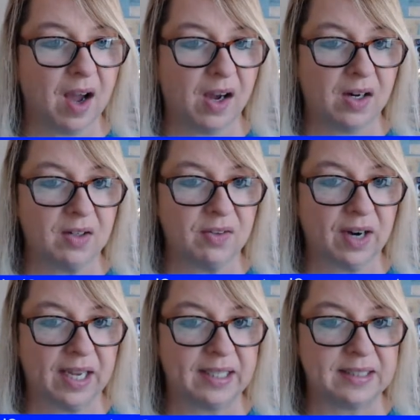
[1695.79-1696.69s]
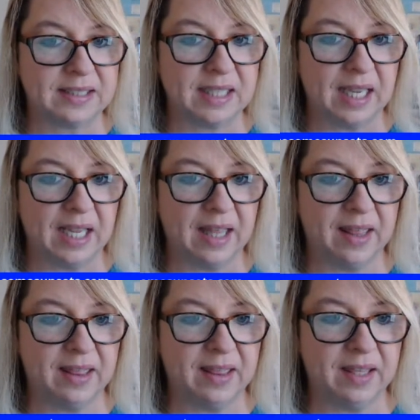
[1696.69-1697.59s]
All right,
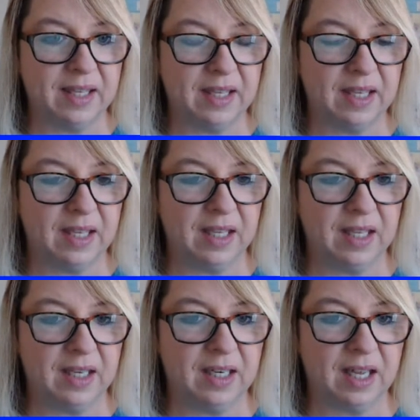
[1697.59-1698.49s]
and then